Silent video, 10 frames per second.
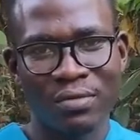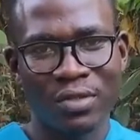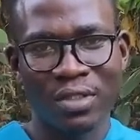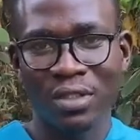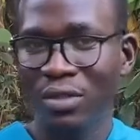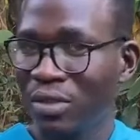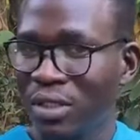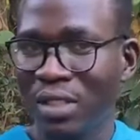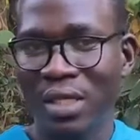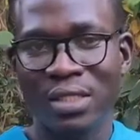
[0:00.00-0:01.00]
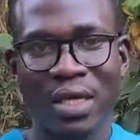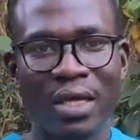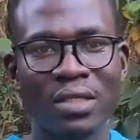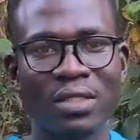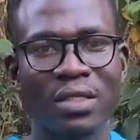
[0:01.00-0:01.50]
Those
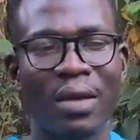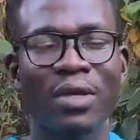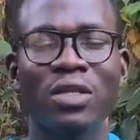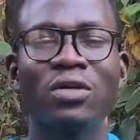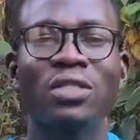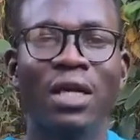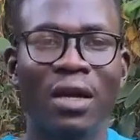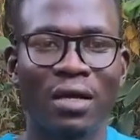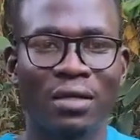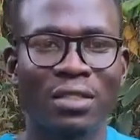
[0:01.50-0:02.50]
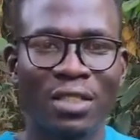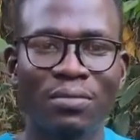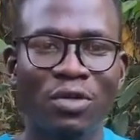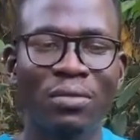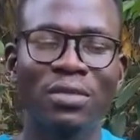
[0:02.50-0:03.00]
are
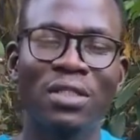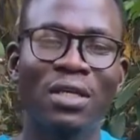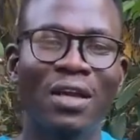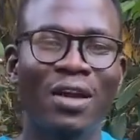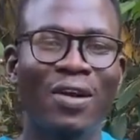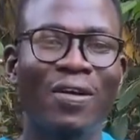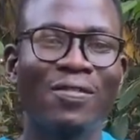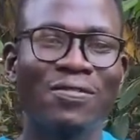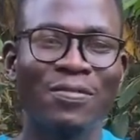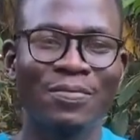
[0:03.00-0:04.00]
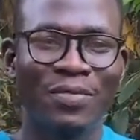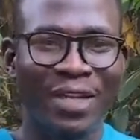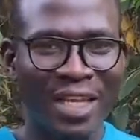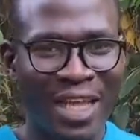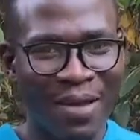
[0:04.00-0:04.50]
symptoms of
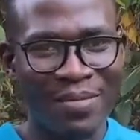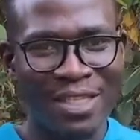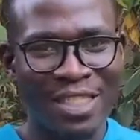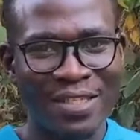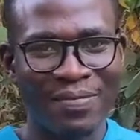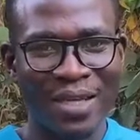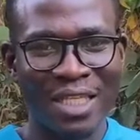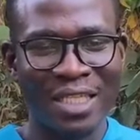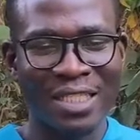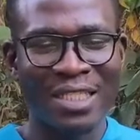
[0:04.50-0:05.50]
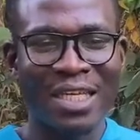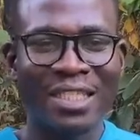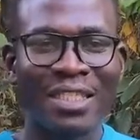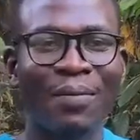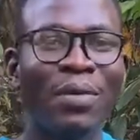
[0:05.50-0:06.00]
diabetes mellitus.
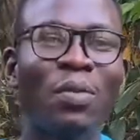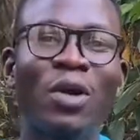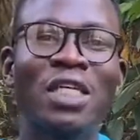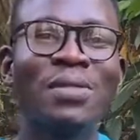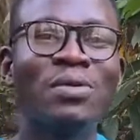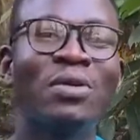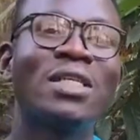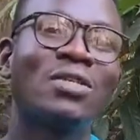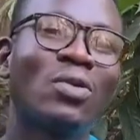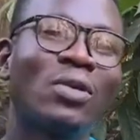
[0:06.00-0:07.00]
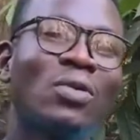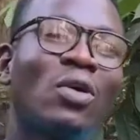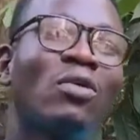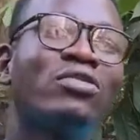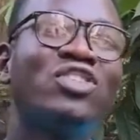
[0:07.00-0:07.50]
Some people experience what we
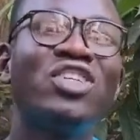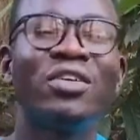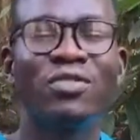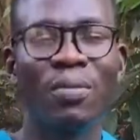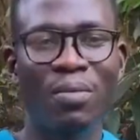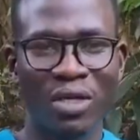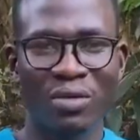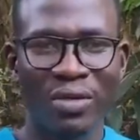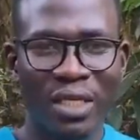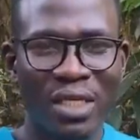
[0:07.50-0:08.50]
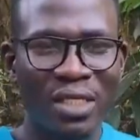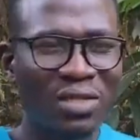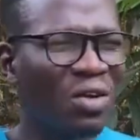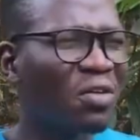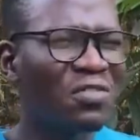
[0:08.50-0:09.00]
call general body weakness
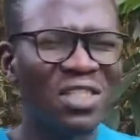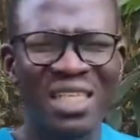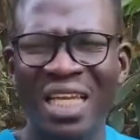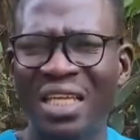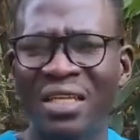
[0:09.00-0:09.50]
all of a sudden,